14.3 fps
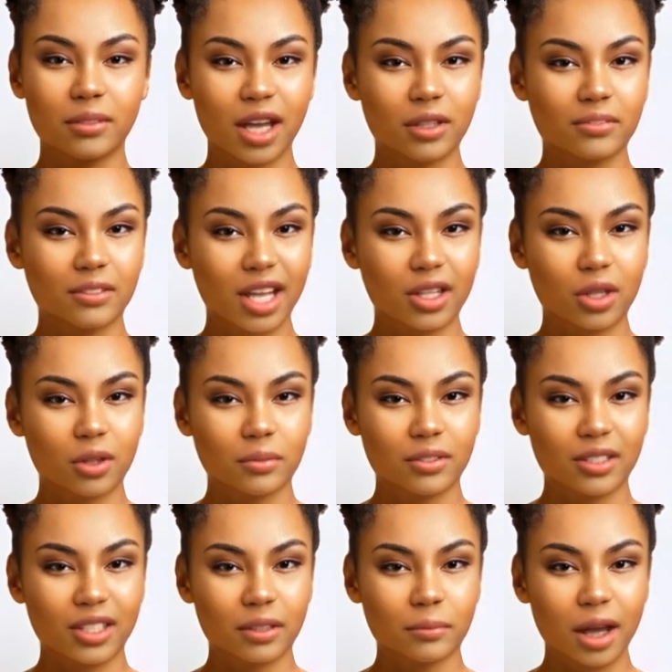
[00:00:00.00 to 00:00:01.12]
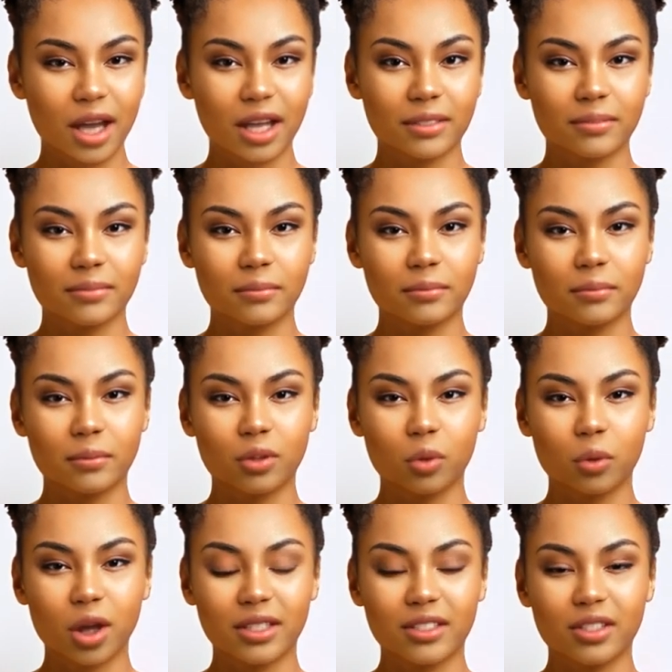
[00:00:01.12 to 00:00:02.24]
FAQ schema.
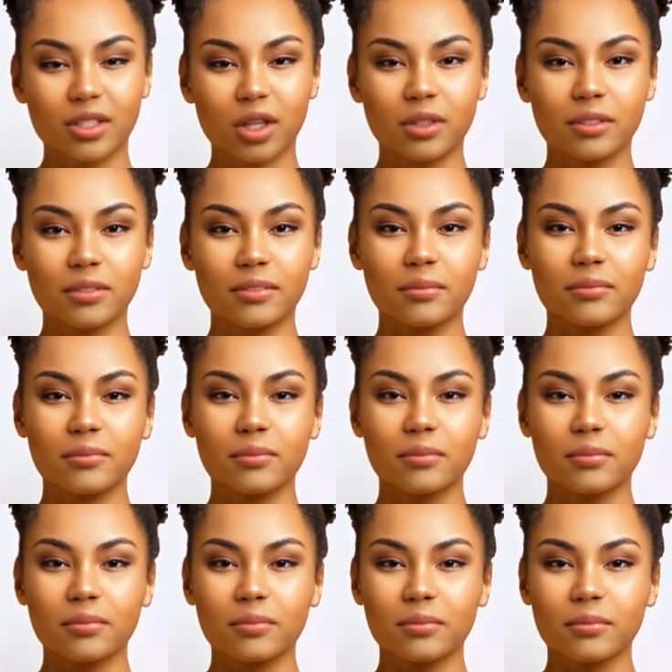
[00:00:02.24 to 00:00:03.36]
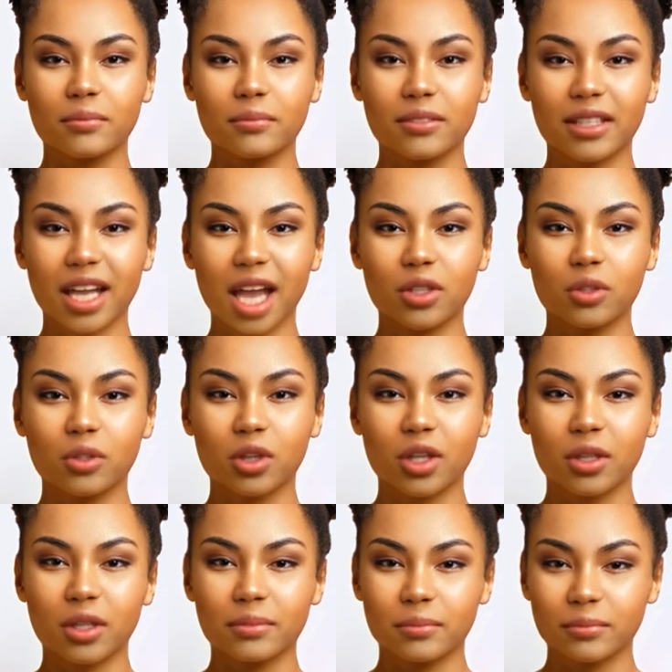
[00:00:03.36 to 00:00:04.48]
Question.
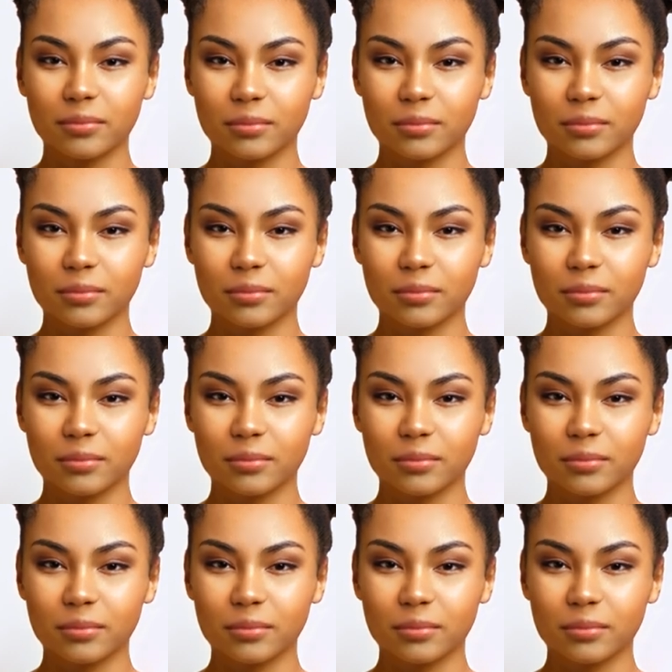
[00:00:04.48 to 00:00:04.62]
Answer.